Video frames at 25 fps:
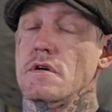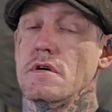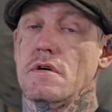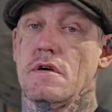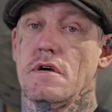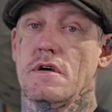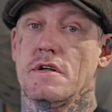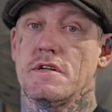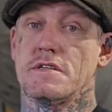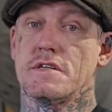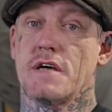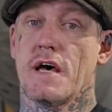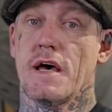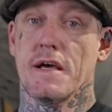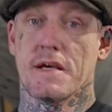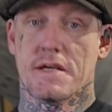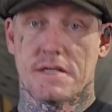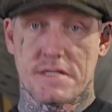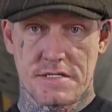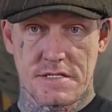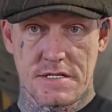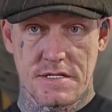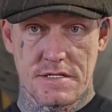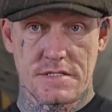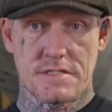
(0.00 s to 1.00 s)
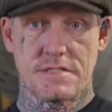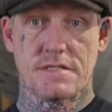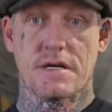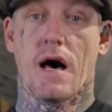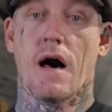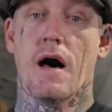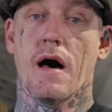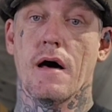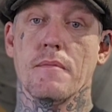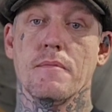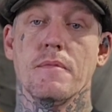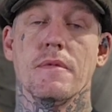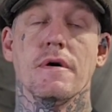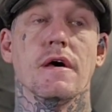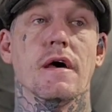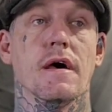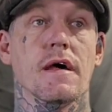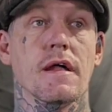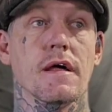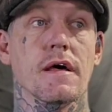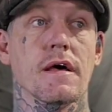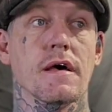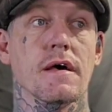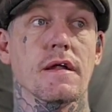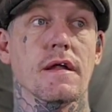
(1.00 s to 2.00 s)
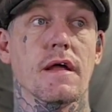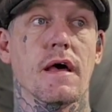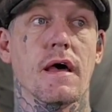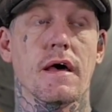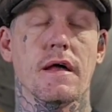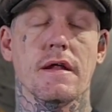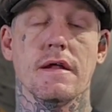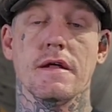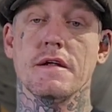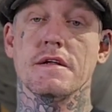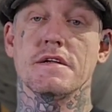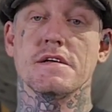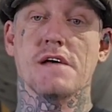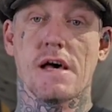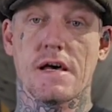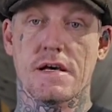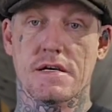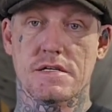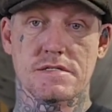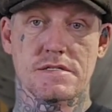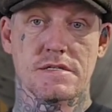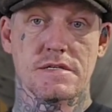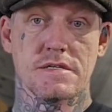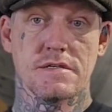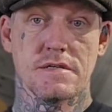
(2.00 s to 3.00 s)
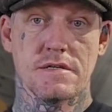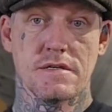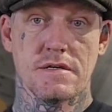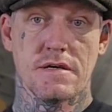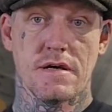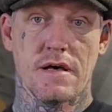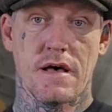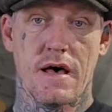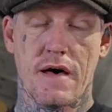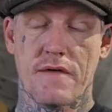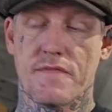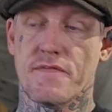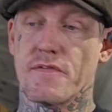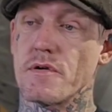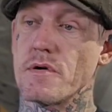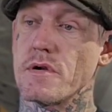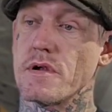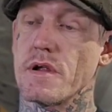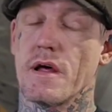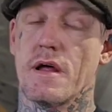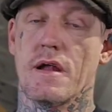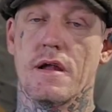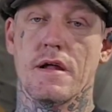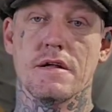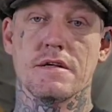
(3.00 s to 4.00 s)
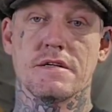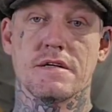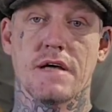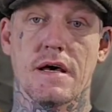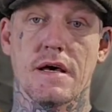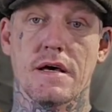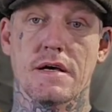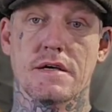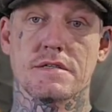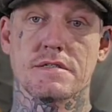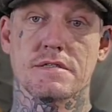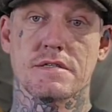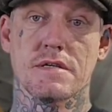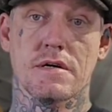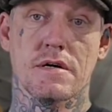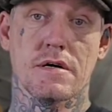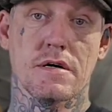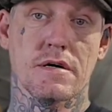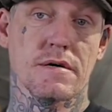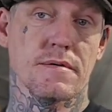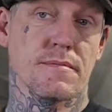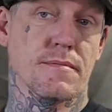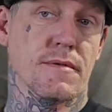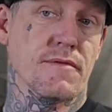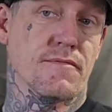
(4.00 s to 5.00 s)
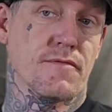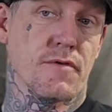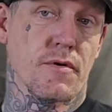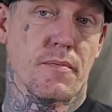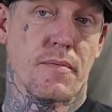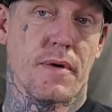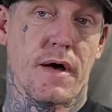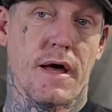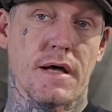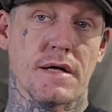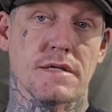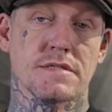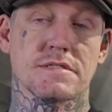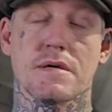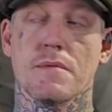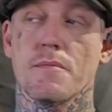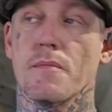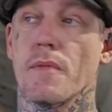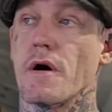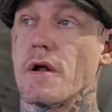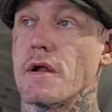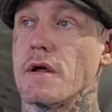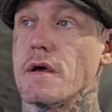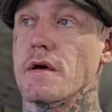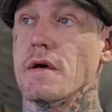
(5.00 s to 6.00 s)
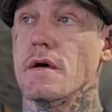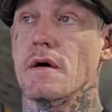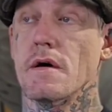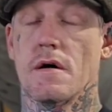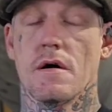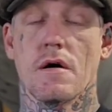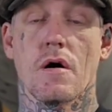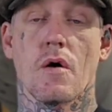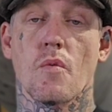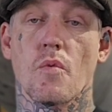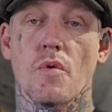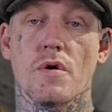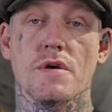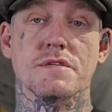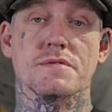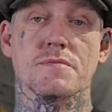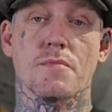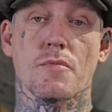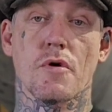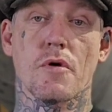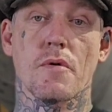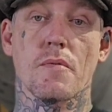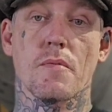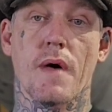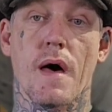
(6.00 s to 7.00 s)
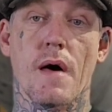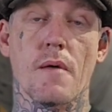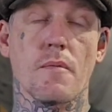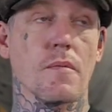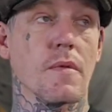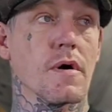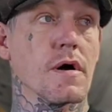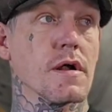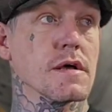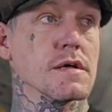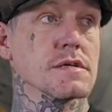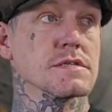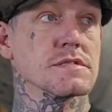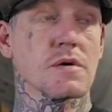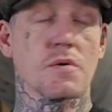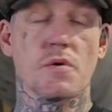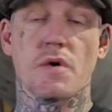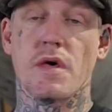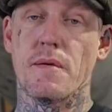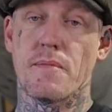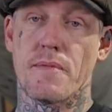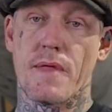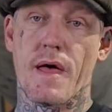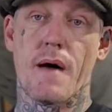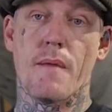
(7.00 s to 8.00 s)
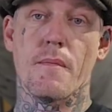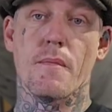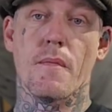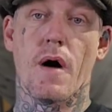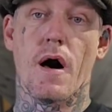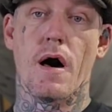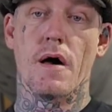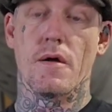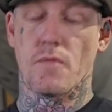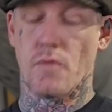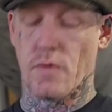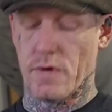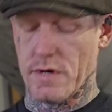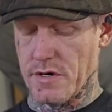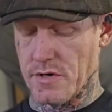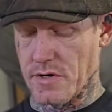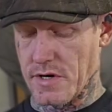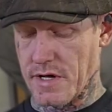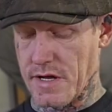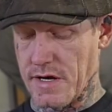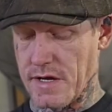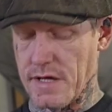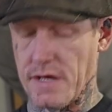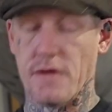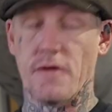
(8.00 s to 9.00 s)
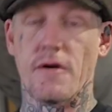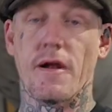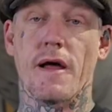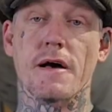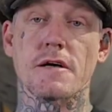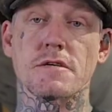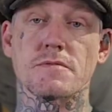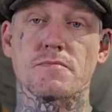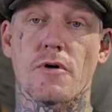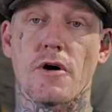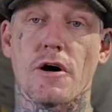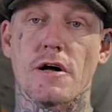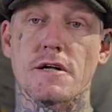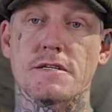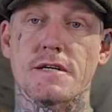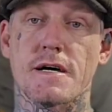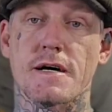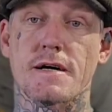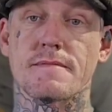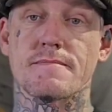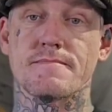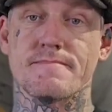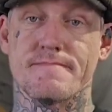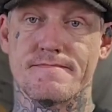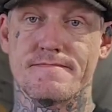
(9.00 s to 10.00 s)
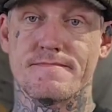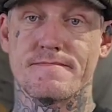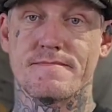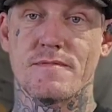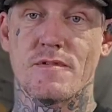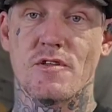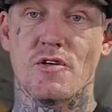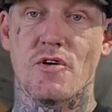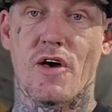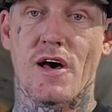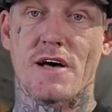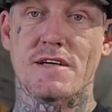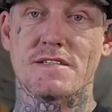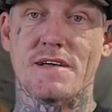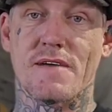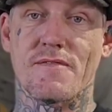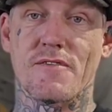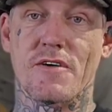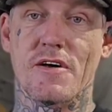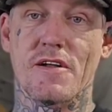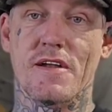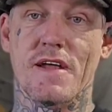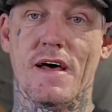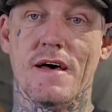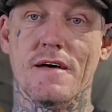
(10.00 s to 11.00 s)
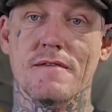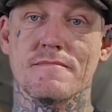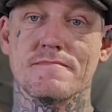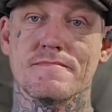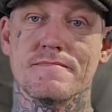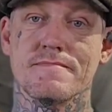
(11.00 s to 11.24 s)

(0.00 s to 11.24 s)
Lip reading: it takes time, and it takes effort, and it takes, if you're paying somebody, a reasonable amount of money. So keep that in mind when you're getting your next project. You guys have a good day.